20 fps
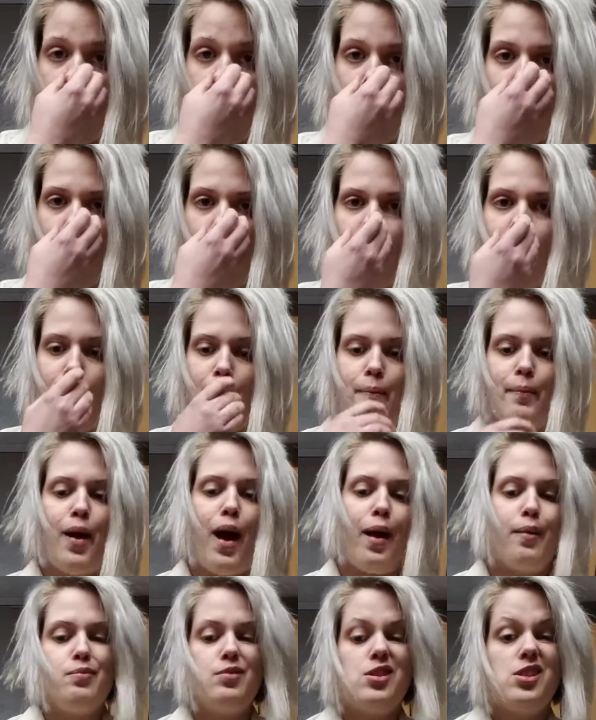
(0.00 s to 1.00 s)

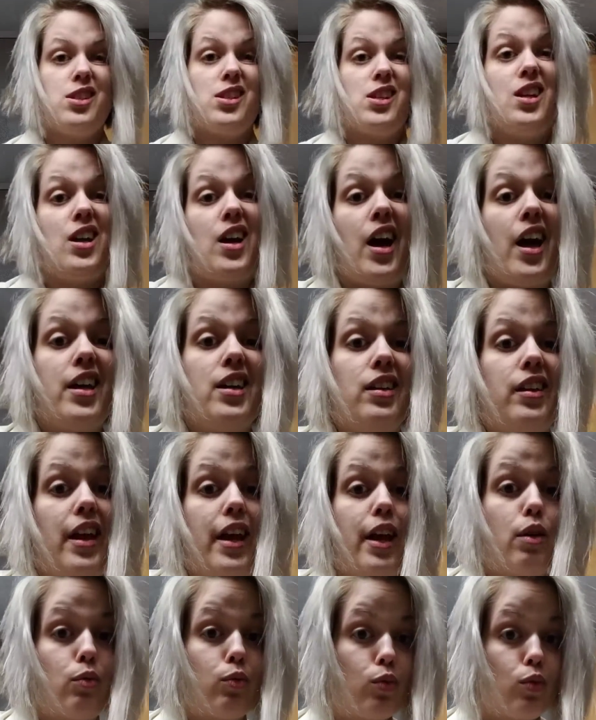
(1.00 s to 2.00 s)
I'm just going to kind of
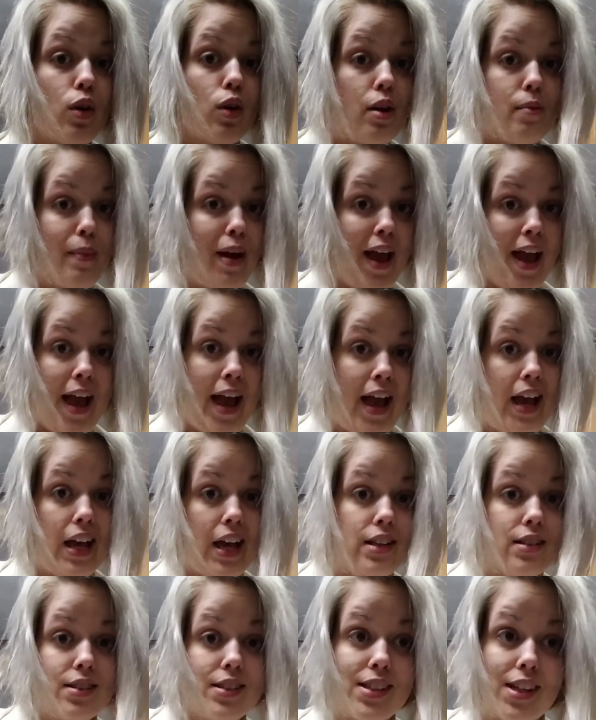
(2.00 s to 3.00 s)
like run my
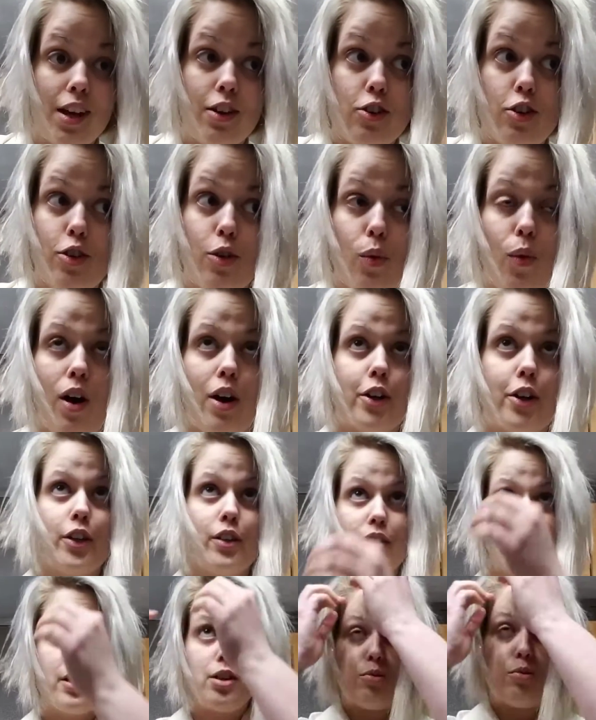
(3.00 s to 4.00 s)
hands under the water
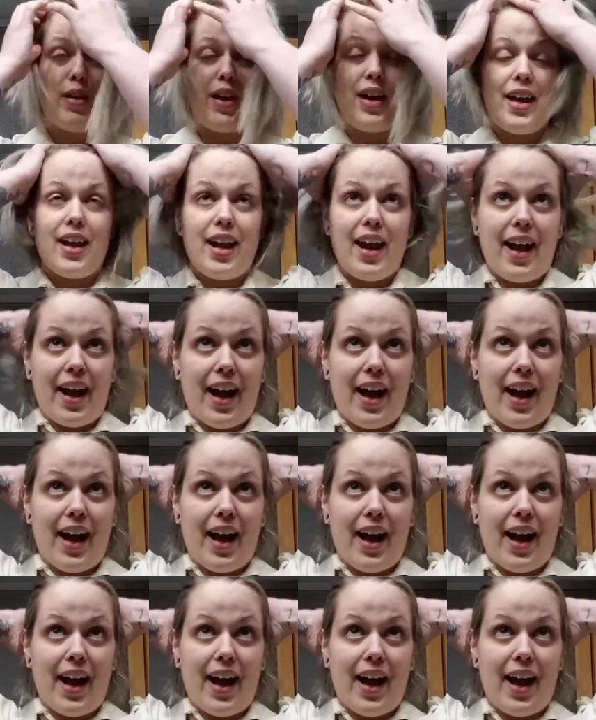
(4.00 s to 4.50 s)
a little bit